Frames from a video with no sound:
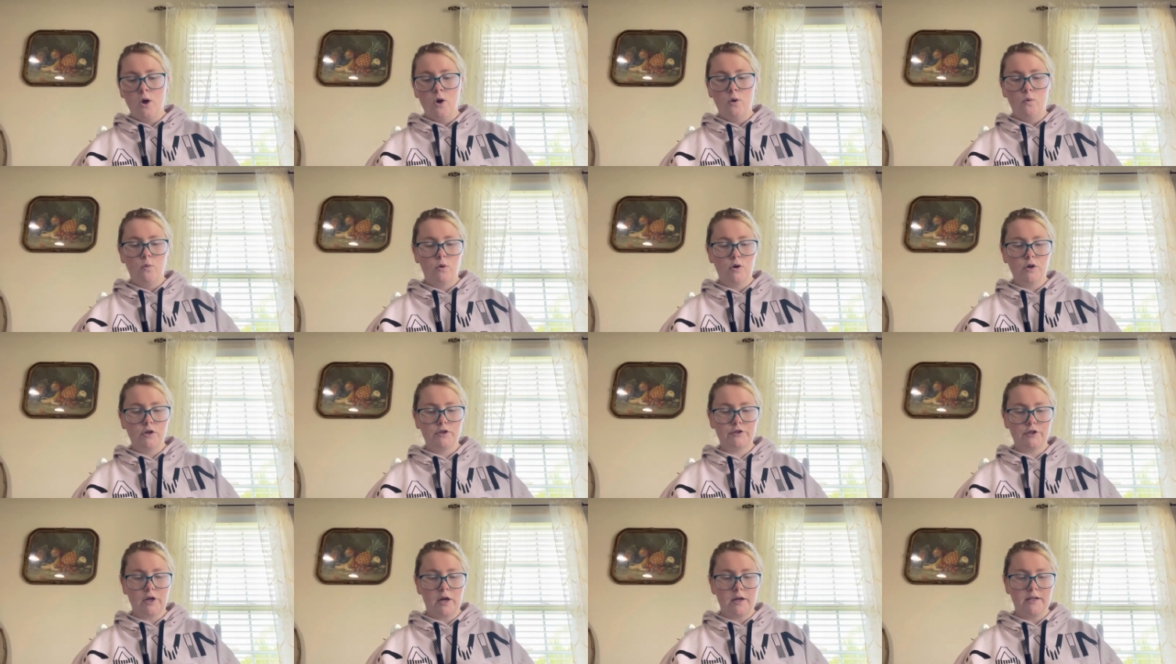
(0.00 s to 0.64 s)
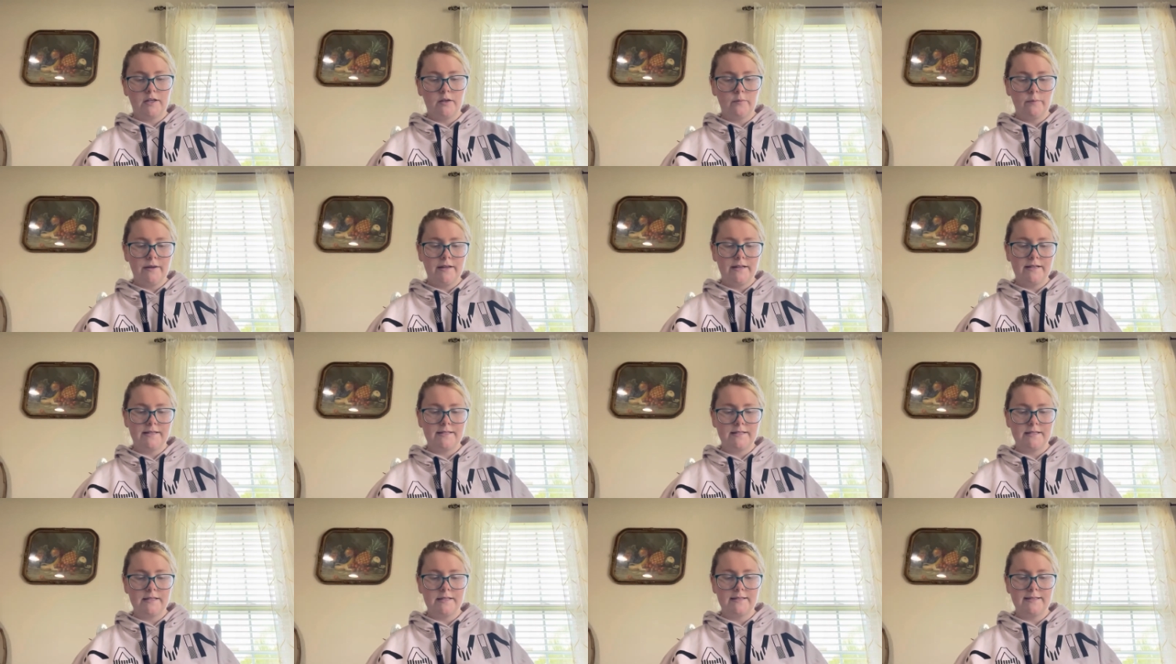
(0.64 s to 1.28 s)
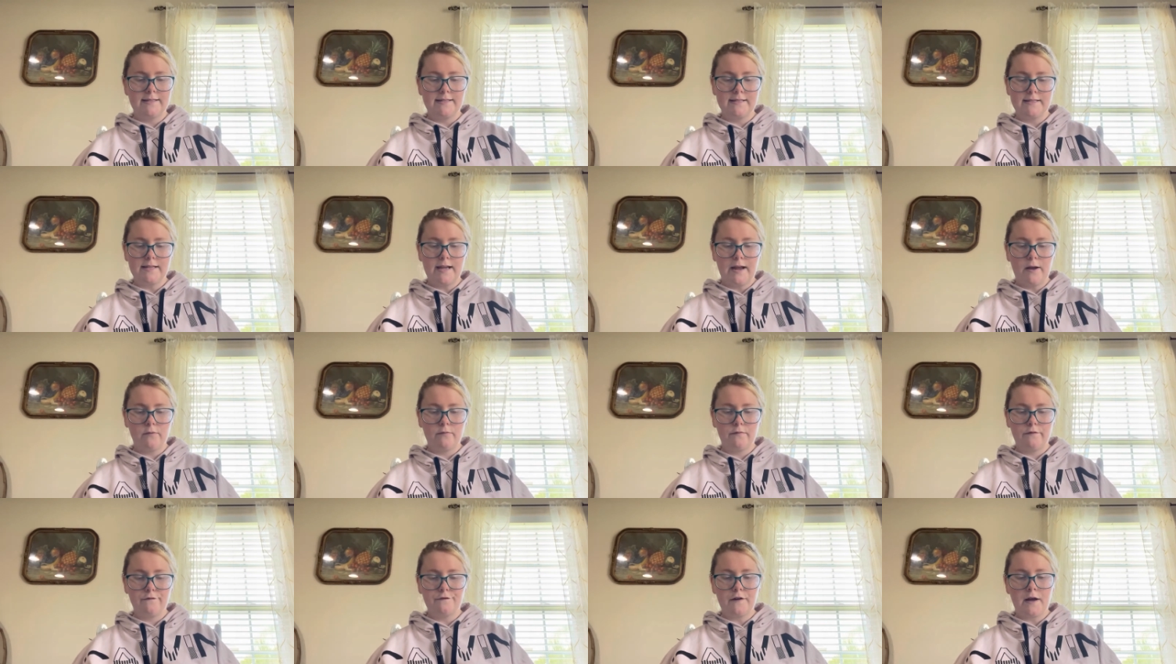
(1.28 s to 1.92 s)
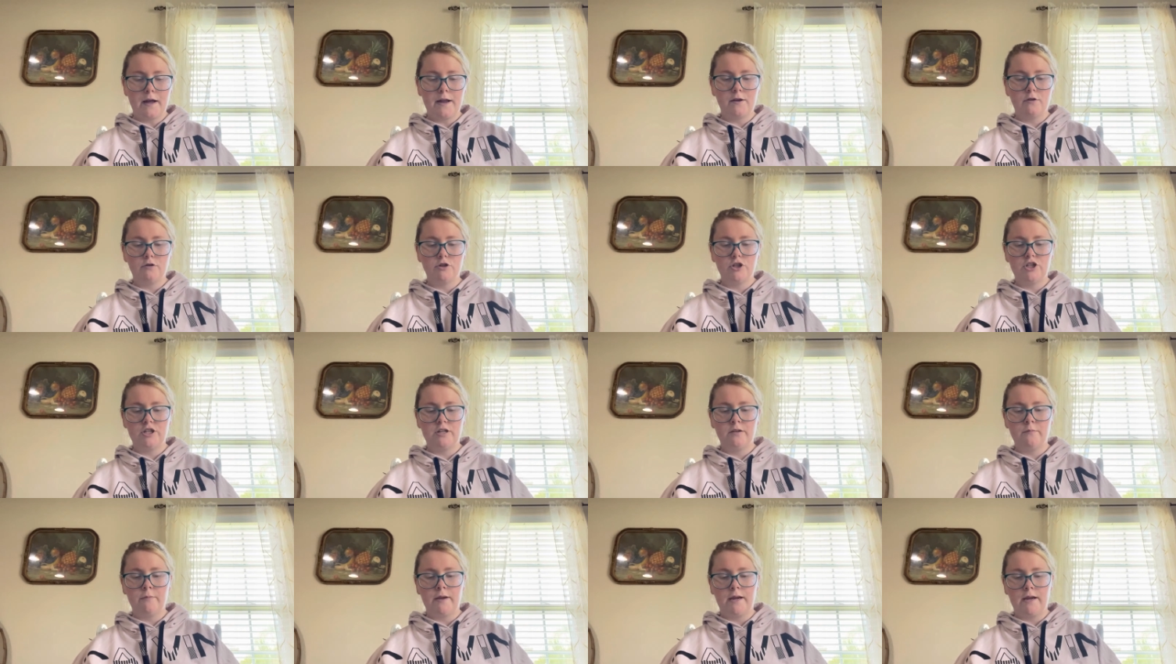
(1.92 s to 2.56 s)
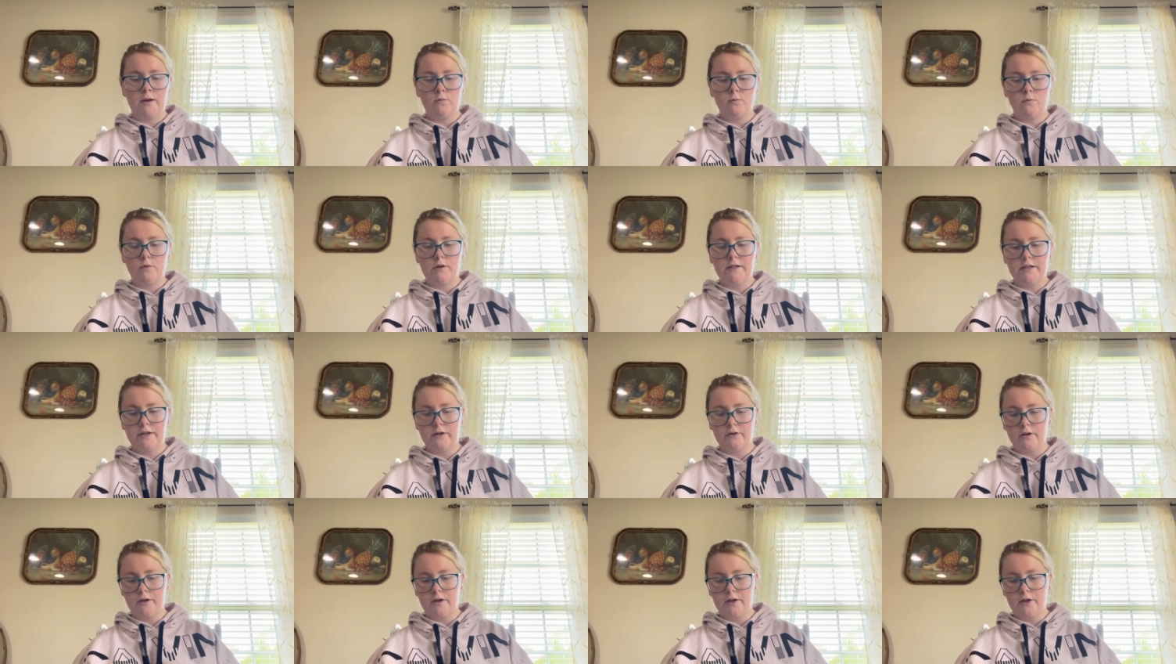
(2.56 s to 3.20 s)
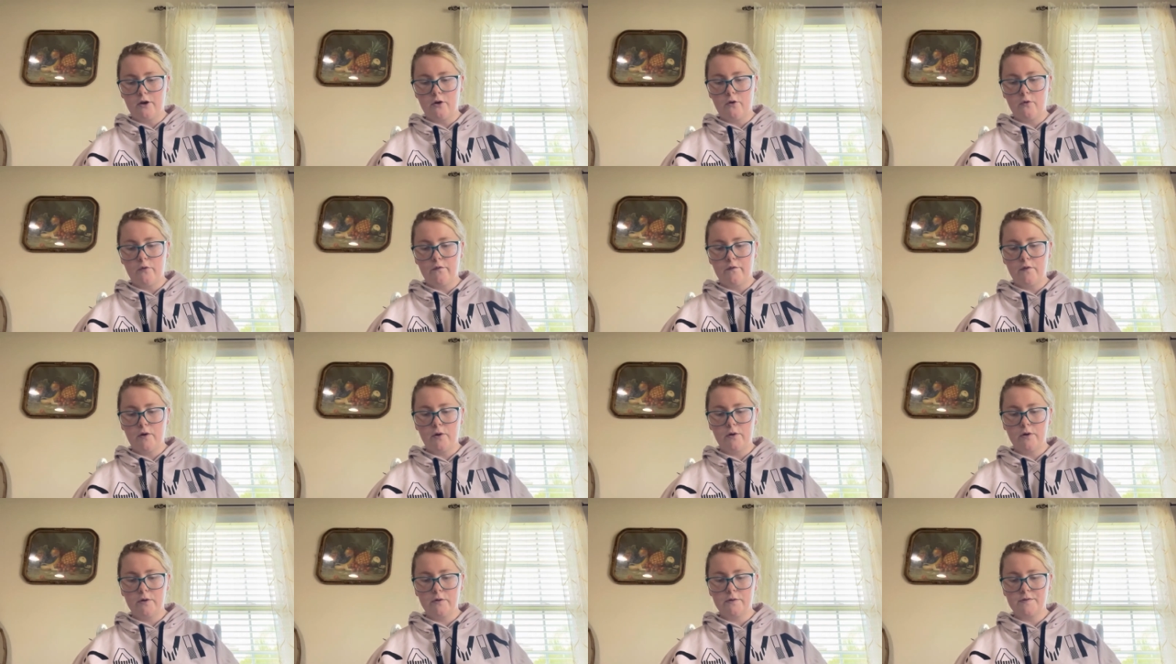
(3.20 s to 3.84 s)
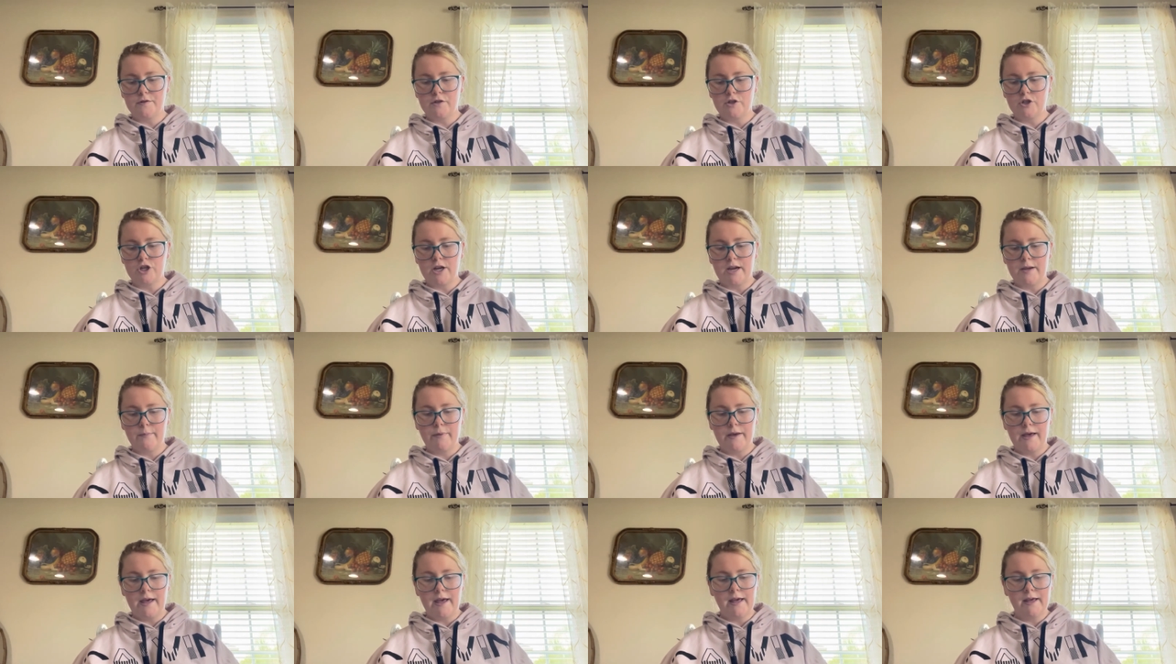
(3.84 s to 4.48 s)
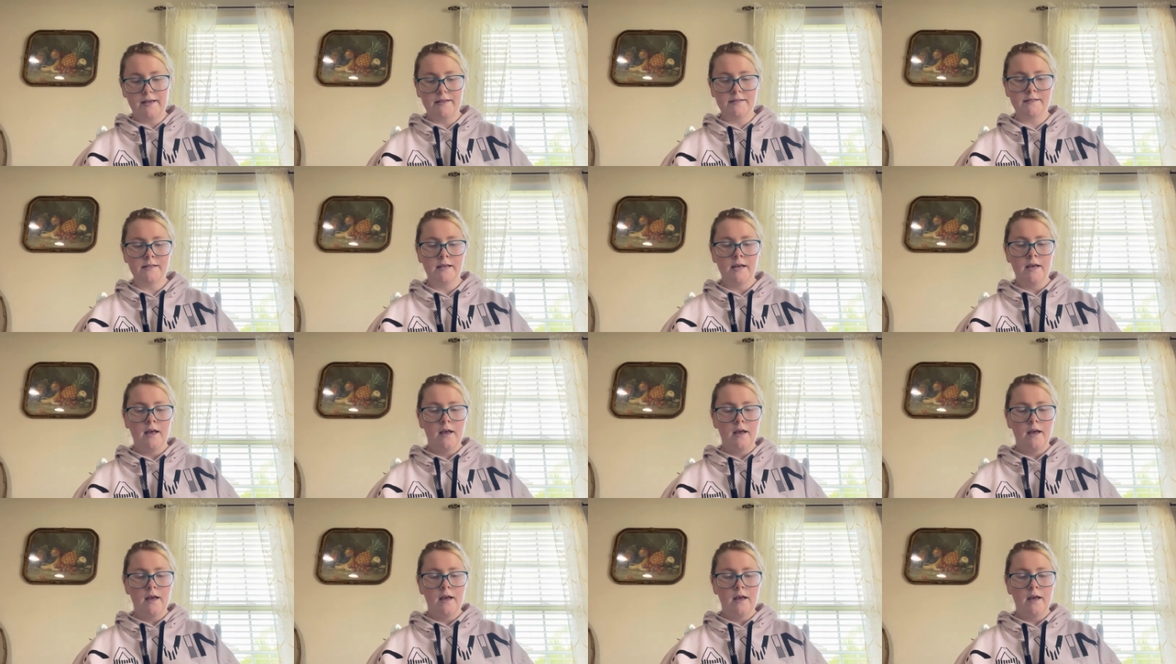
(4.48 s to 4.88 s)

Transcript: Word documents and sound files she made one year ago, photos and JPEGs,